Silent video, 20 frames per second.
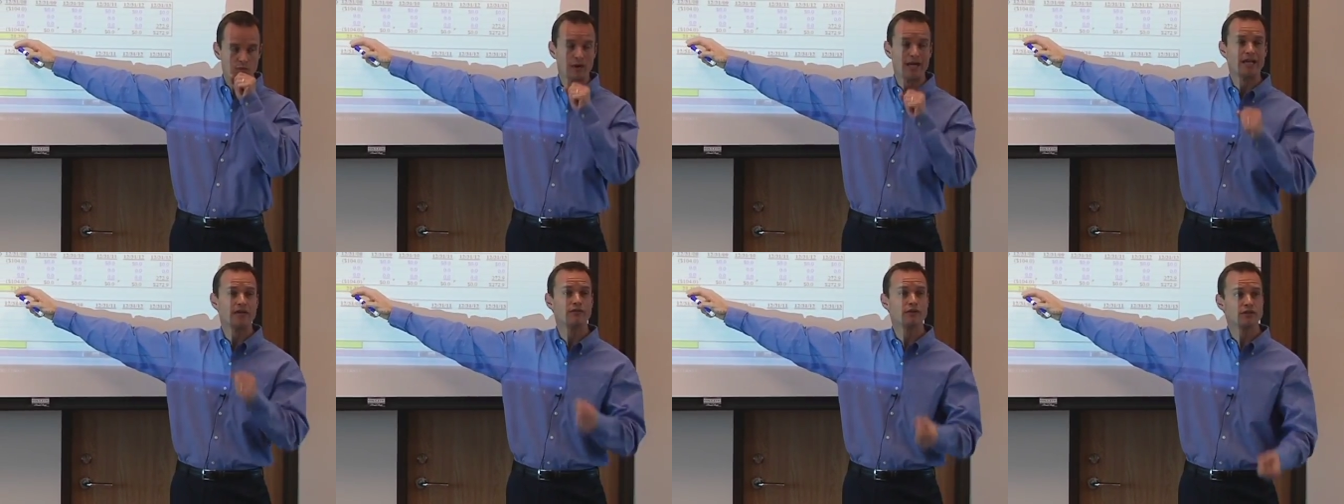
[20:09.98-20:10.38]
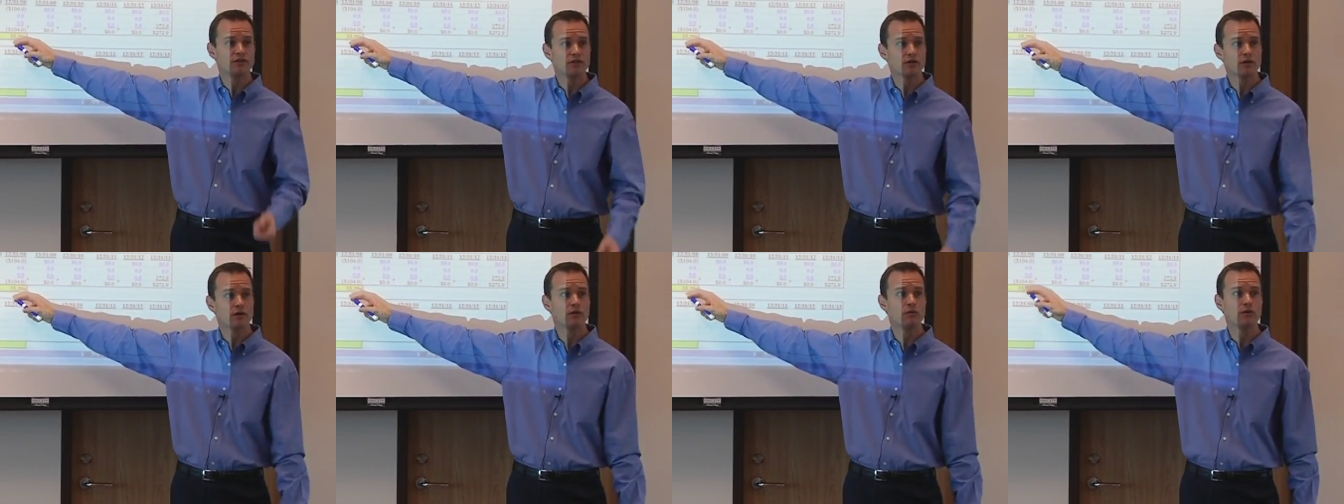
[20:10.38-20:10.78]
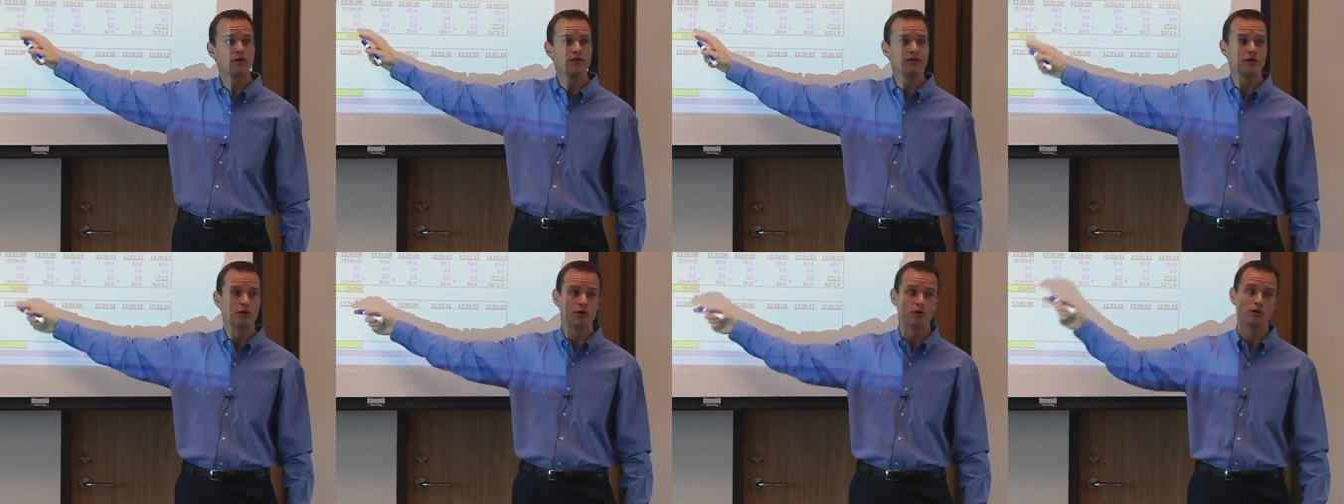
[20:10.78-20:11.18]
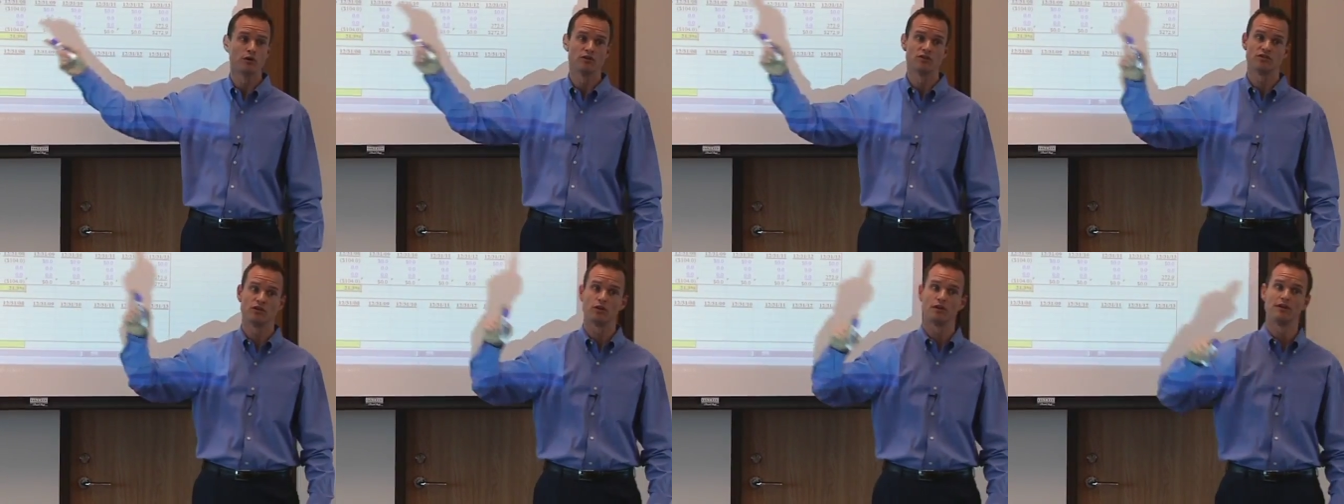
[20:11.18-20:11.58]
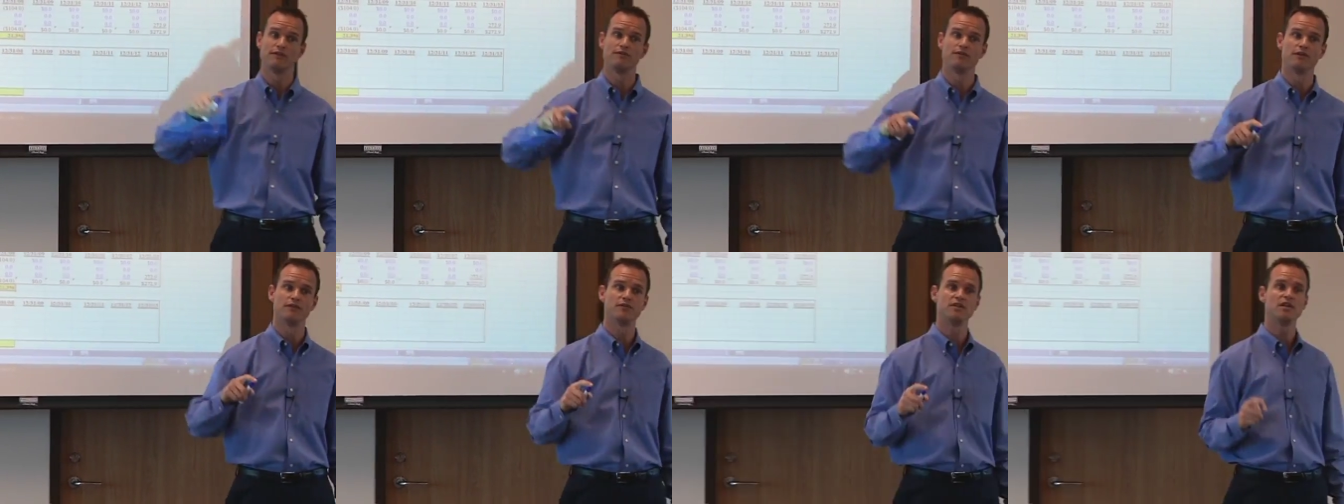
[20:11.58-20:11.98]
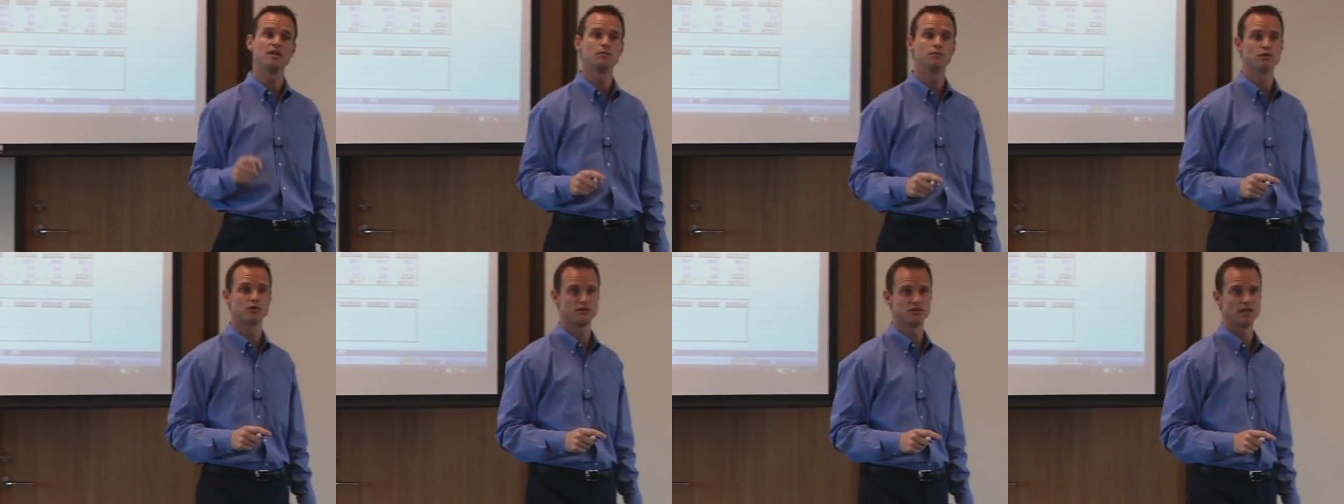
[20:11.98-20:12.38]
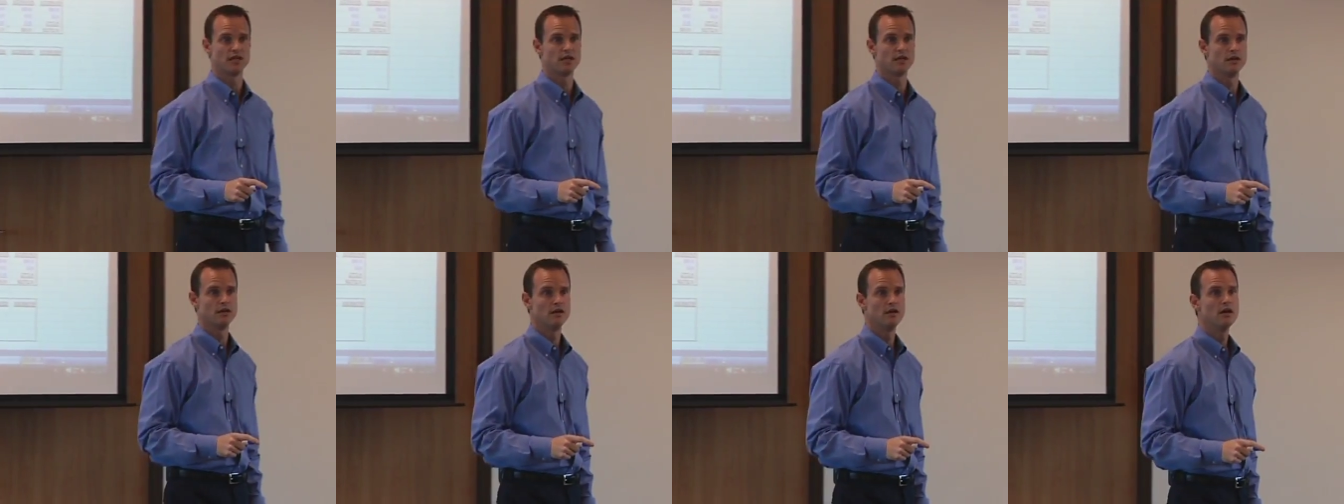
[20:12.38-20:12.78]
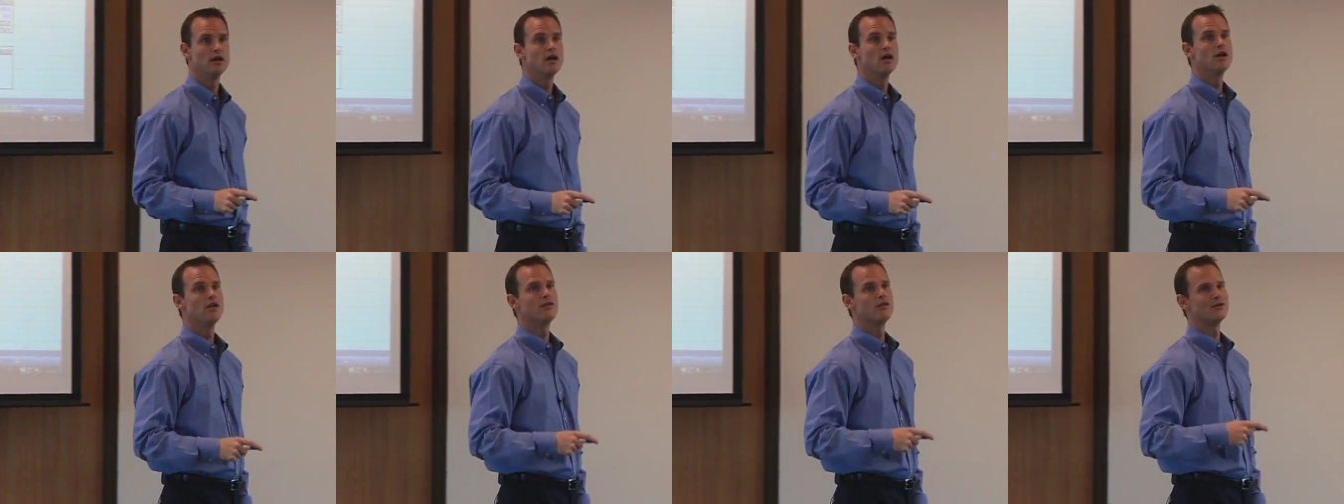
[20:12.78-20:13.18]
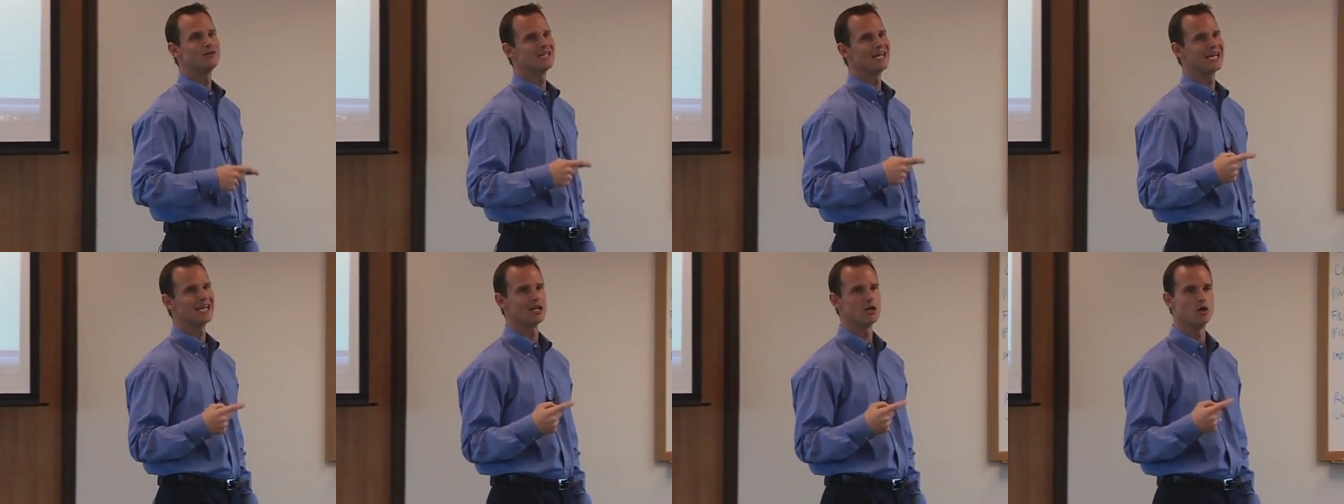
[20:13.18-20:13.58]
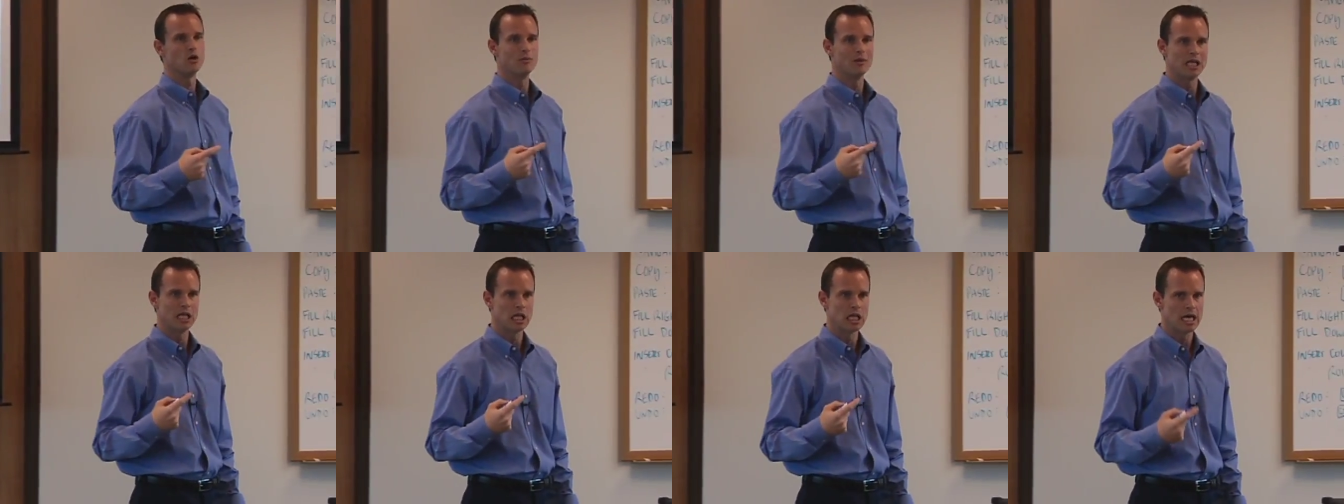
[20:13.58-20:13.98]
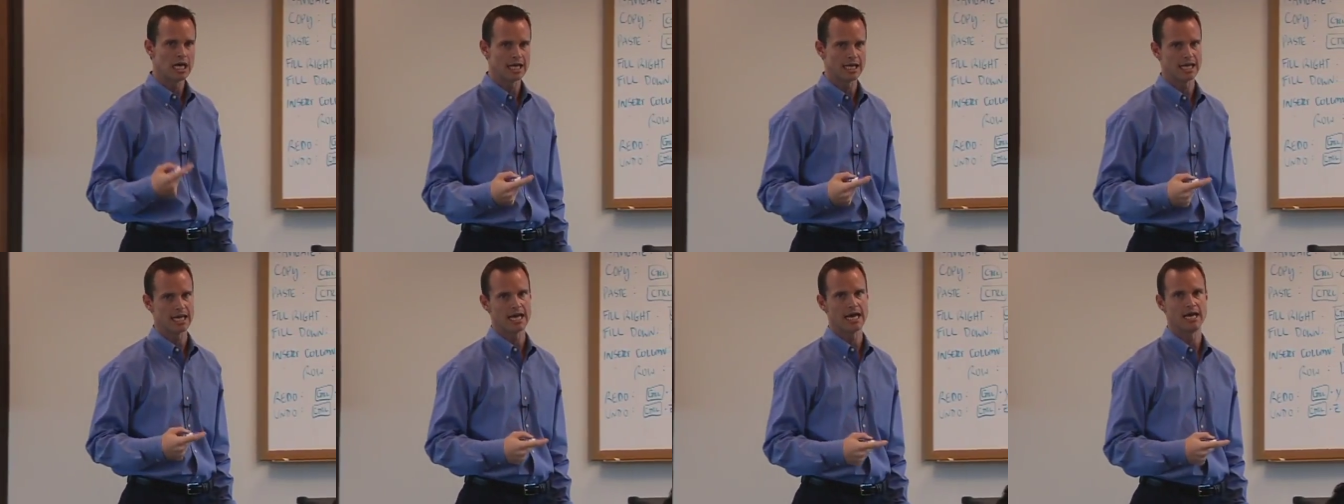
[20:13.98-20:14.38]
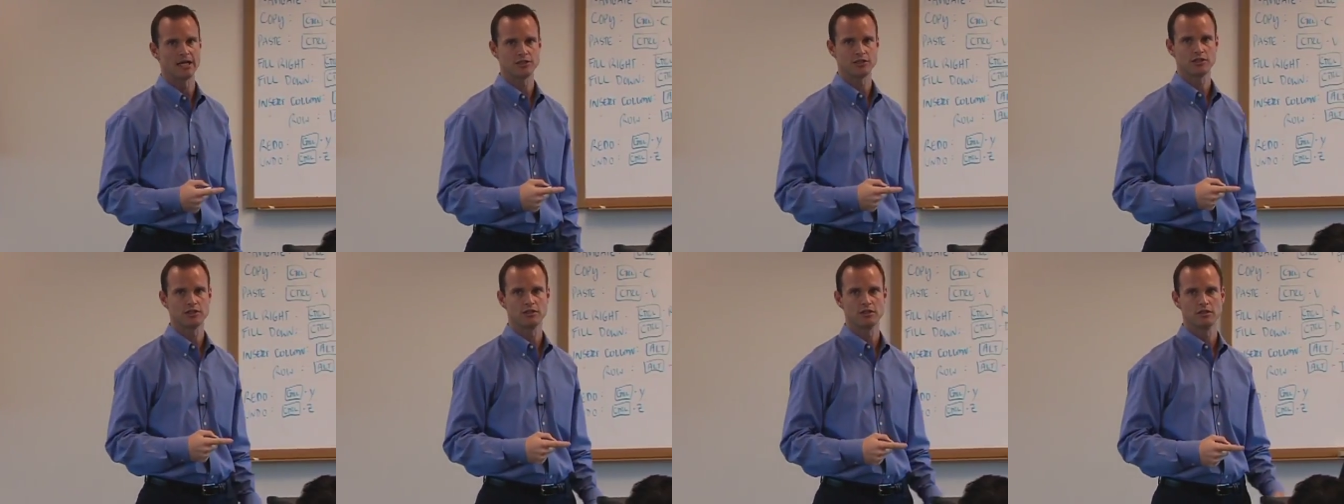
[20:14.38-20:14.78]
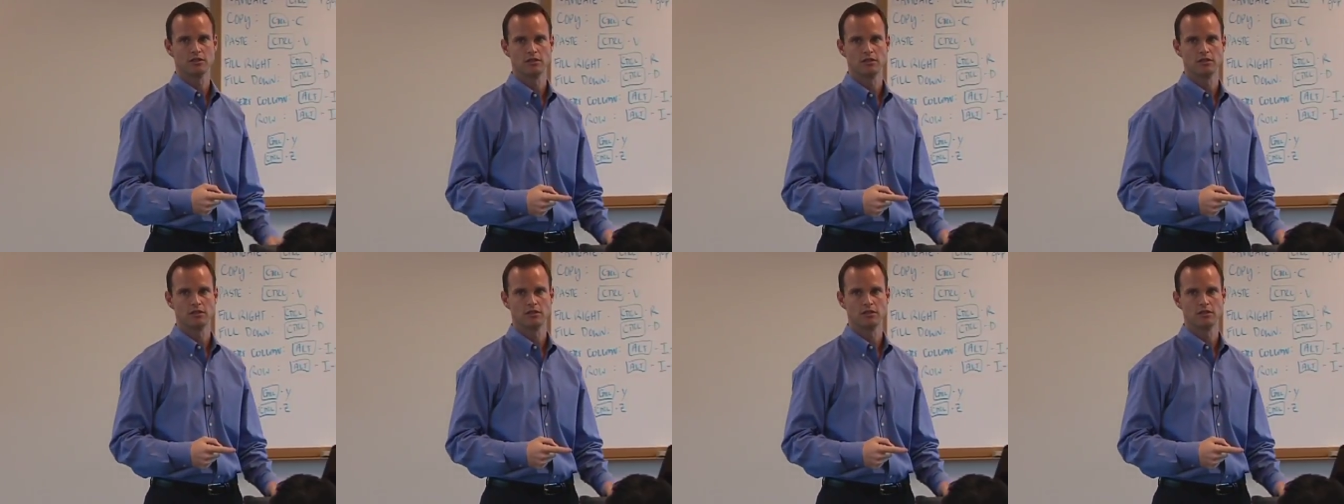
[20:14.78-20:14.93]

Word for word: rate of return when their hurdle is only 15%, they're taking home a lot of cash.